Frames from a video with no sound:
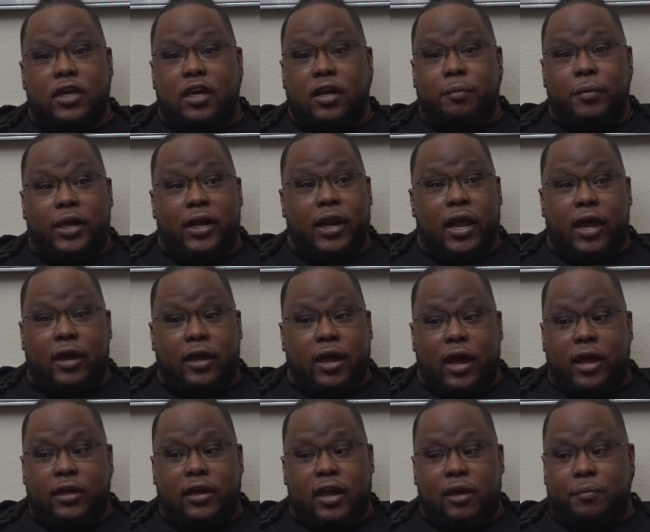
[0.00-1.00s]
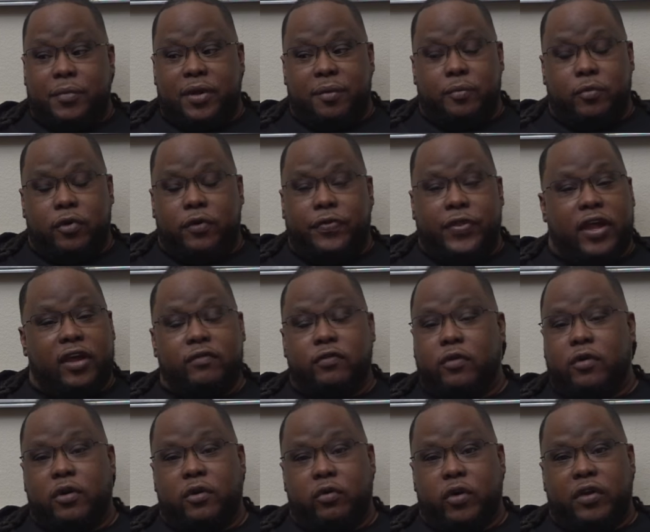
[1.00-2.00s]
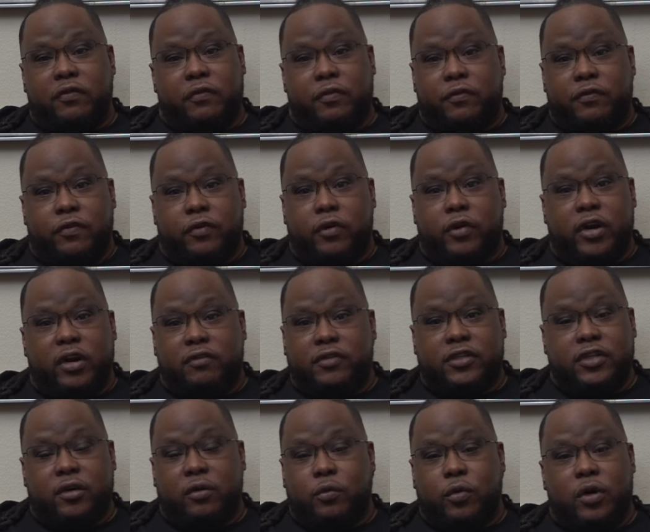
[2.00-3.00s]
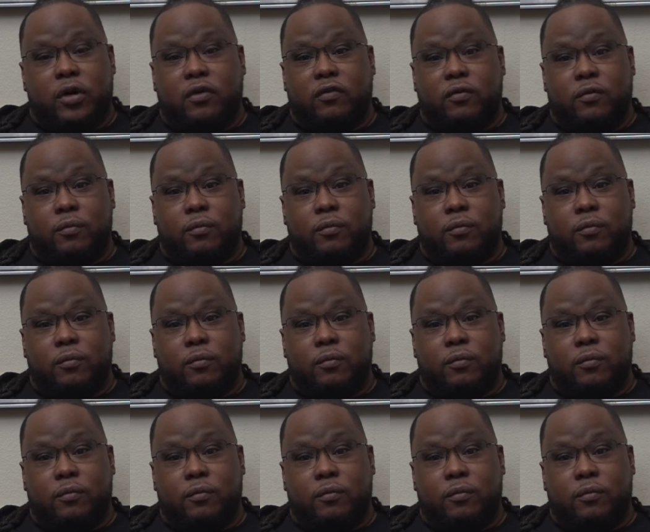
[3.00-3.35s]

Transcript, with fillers: And man, I, I can't be more thankful or grateful for every single one of them.